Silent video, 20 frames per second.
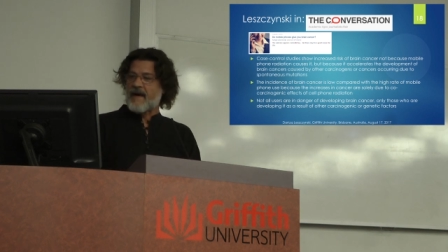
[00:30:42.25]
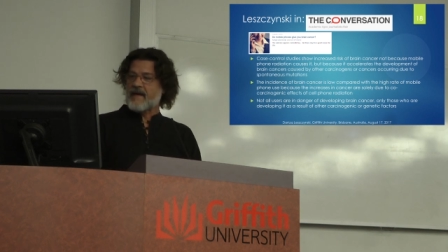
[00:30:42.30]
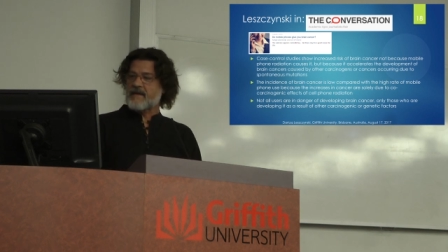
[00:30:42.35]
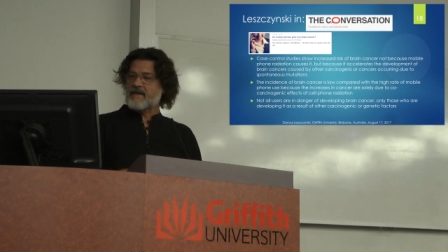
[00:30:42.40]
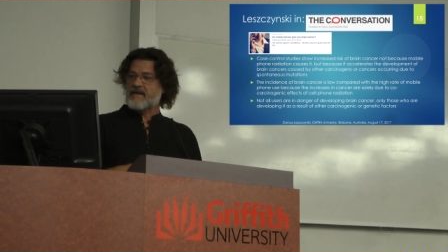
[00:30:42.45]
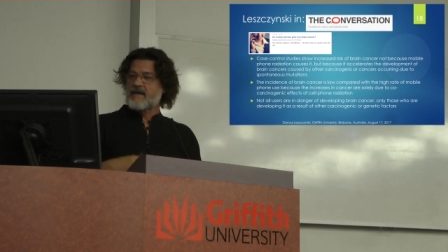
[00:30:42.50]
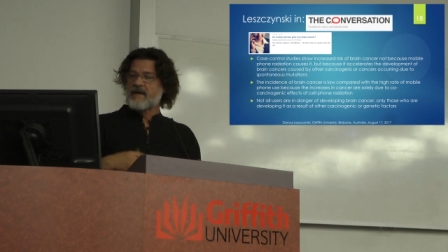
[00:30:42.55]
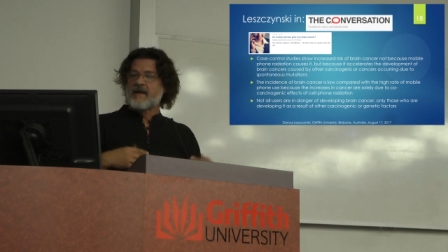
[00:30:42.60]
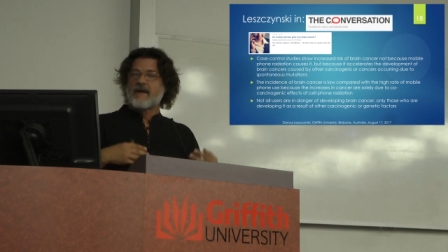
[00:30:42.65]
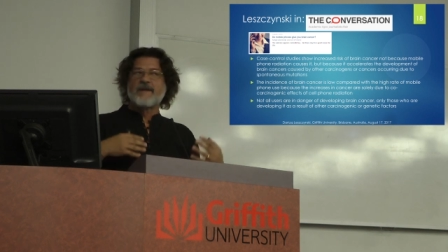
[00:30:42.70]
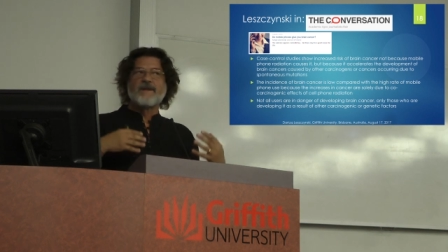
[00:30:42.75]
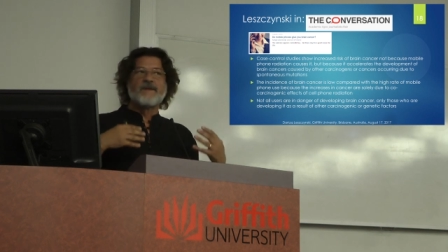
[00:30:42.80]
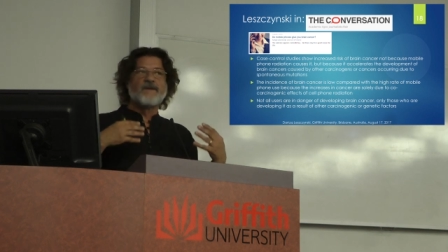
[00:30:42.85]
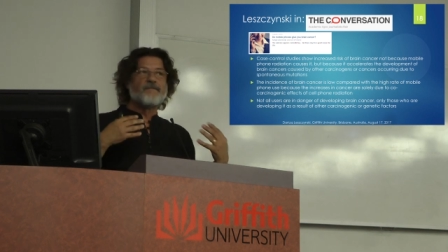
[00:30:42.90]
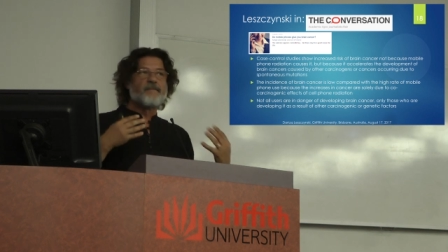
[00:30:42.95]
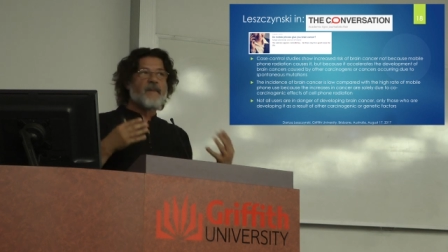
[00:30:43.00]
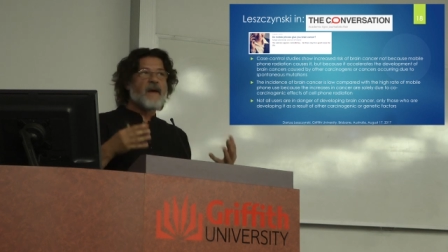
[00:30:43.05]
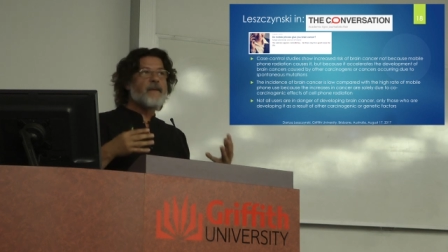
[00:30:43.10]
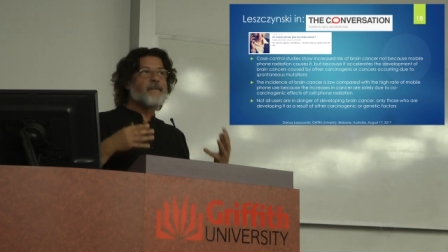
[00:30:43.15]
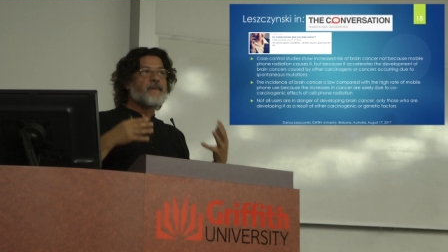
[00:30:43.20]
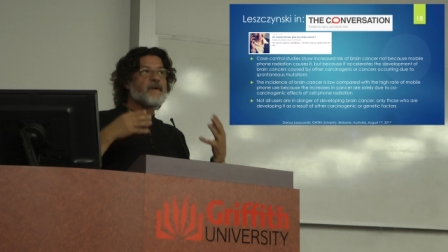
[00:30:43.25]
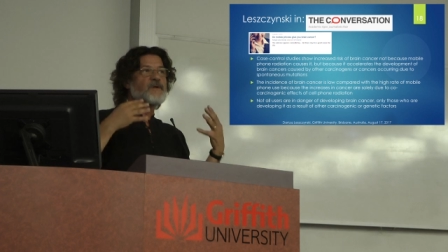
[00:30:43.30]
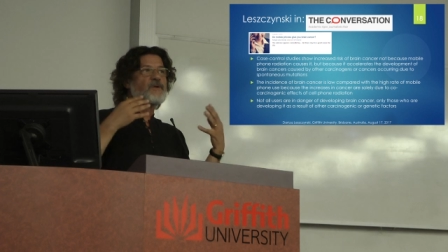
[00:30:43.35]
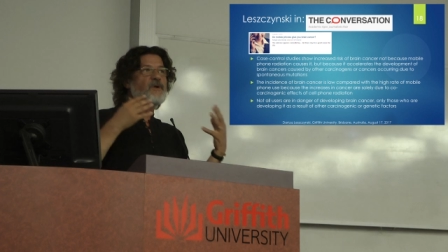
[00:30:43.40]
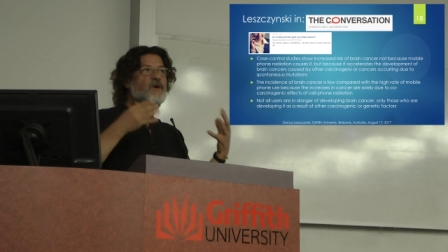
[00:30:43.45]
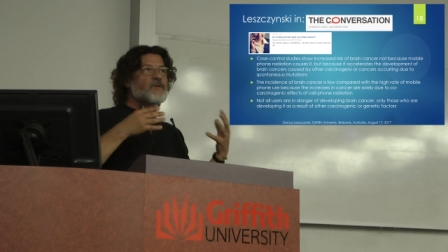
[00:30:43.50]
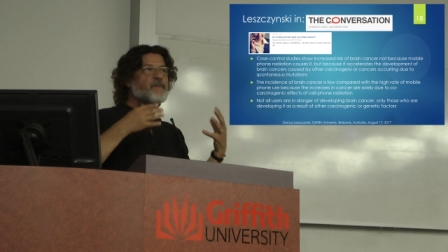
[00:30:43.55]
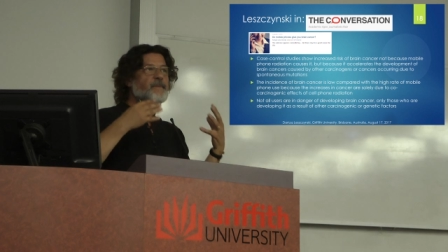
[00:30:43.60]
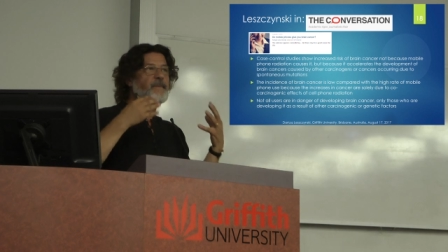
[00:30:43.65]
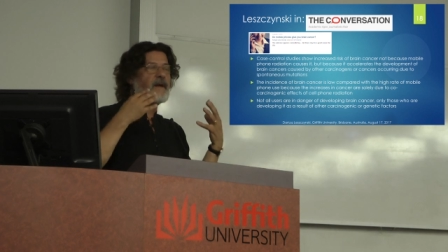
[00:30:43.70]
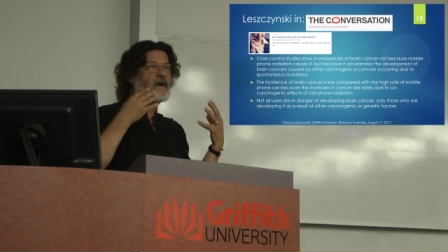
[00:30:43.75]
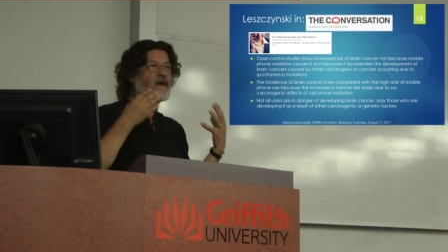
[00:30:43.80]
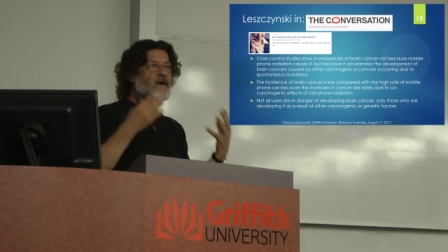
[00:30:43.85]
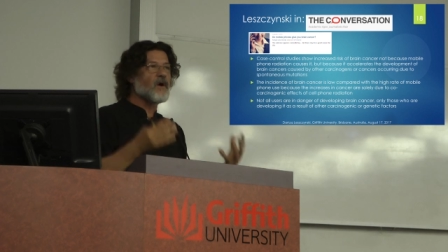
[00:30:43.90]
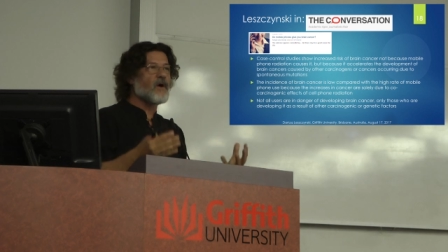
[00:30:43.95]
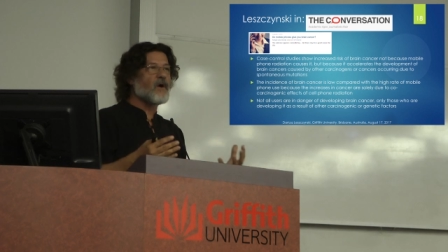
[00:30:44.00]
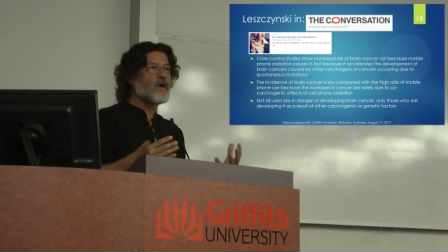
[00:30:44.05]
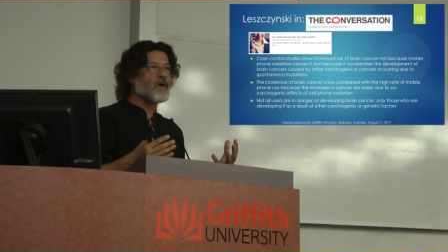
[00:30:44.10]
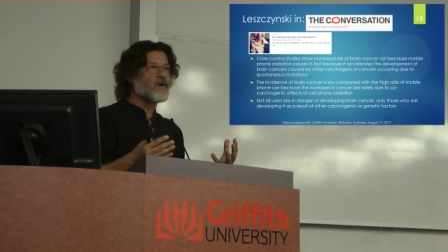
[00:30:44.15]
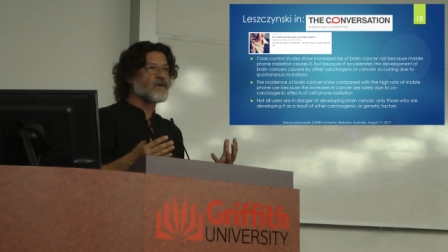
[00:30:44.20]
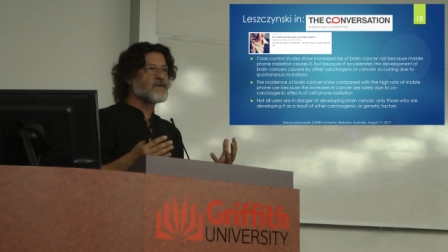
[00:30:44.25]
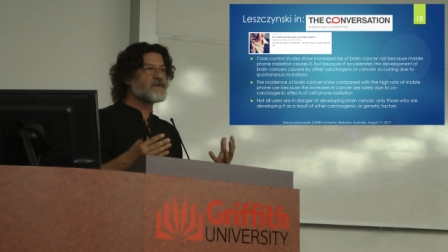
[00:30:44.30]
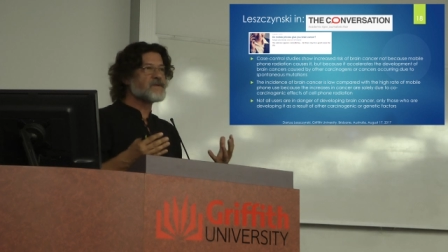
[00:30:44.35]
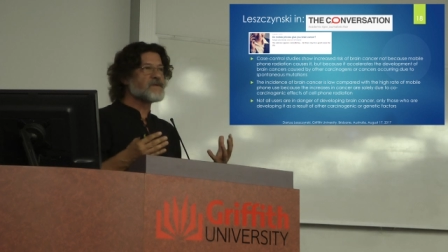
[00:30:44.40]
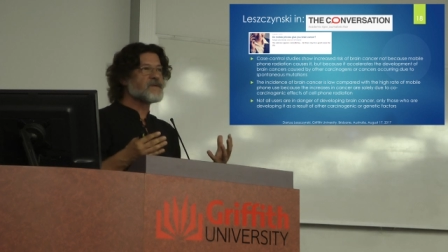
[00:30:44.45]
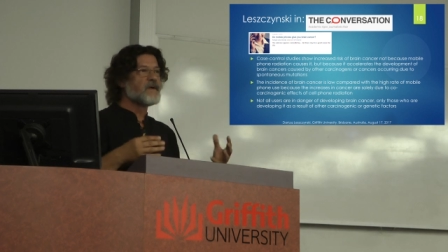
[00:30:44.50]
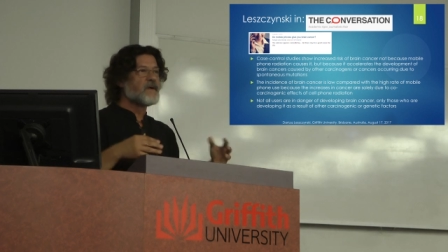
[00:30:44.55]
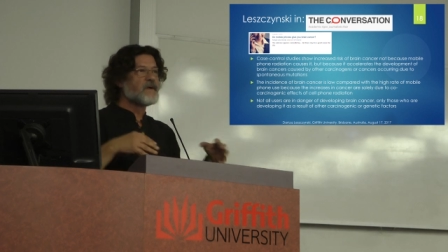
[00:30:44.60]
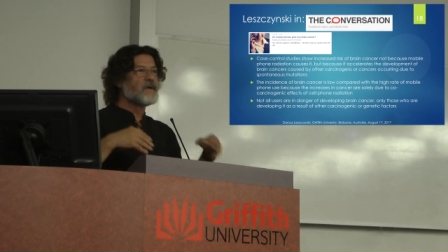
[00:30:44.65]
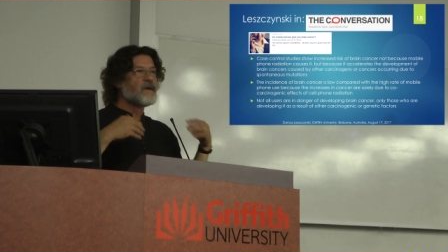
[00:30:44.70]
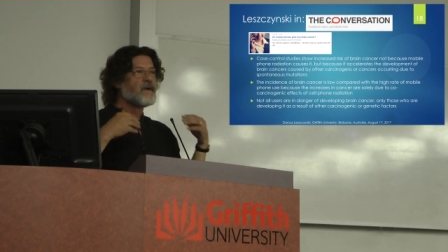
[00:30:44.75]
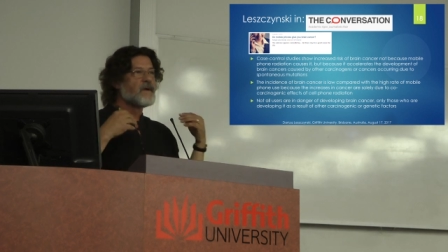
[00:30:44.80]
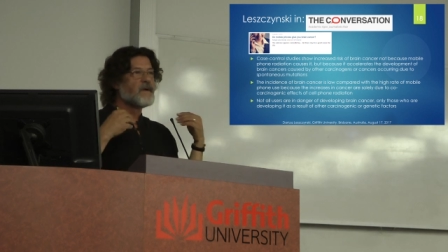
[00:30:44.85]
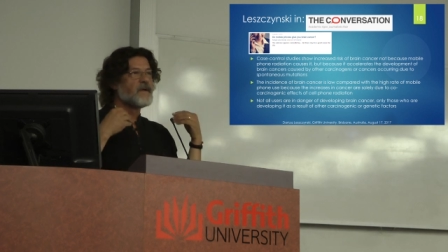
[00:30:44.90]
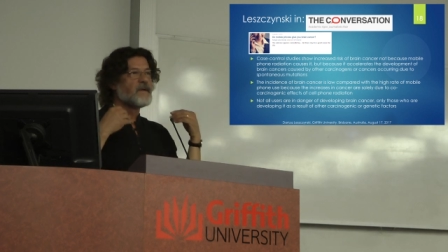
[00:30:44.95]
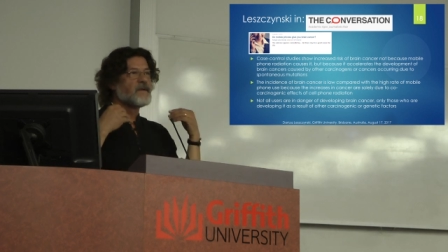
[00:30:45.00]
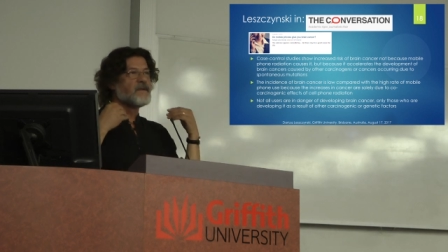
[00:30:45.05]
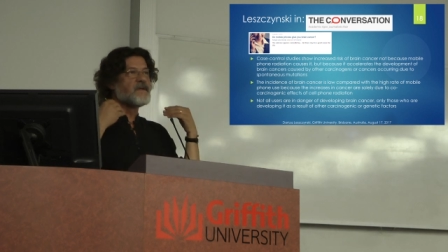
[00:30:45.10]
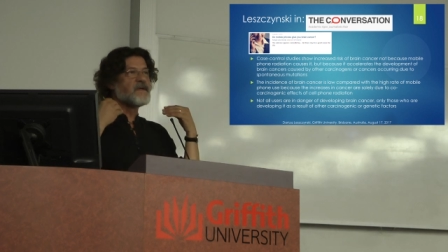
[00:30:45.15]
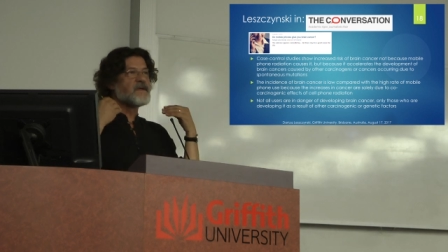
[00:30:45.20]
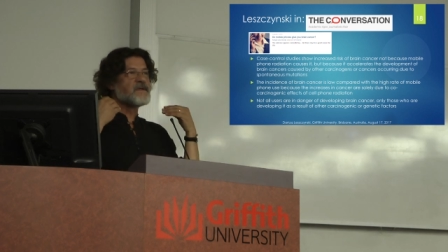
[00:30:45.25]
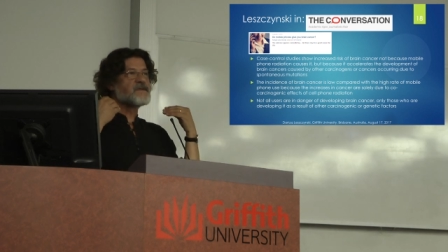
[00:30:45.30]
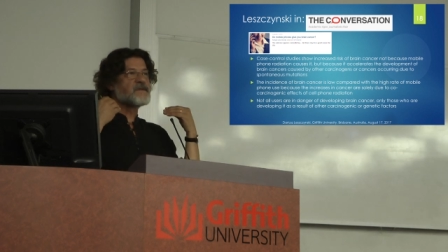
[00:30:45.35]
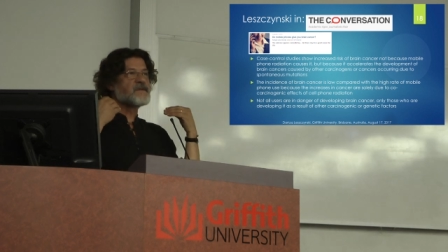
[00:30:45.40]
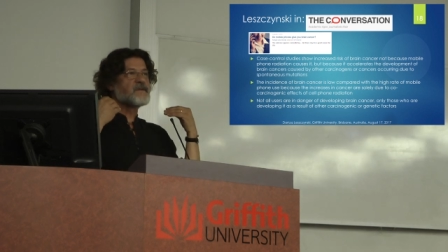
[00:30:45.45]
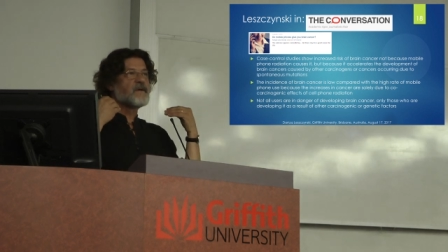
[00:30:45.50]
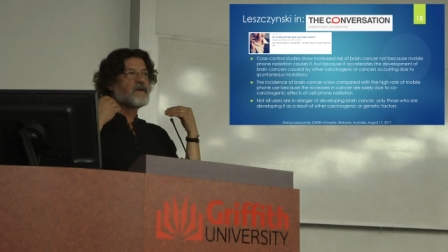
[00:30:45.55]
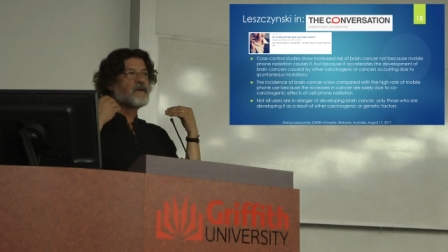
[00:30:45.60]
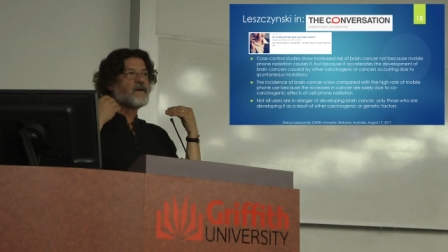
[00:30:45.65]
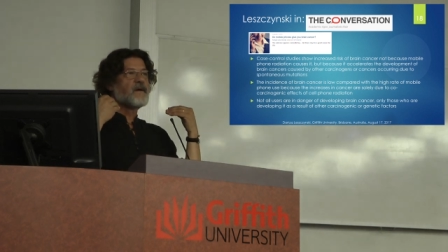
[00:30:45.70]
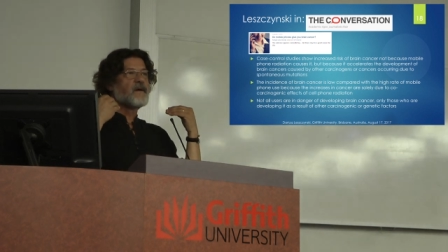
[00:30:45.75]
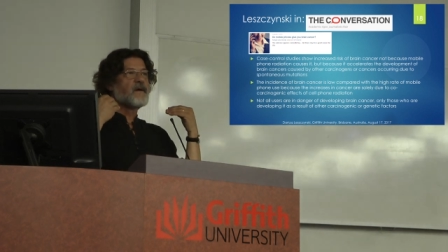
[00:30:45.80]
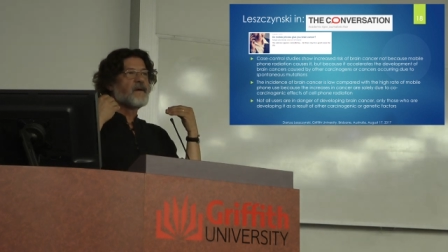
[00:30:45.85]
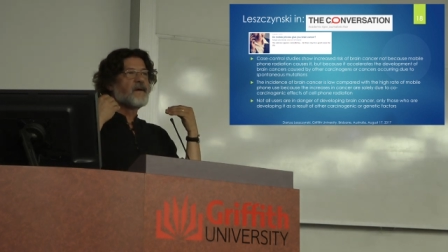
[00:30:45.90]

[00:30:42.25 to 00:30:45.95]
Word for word: but maybe not because this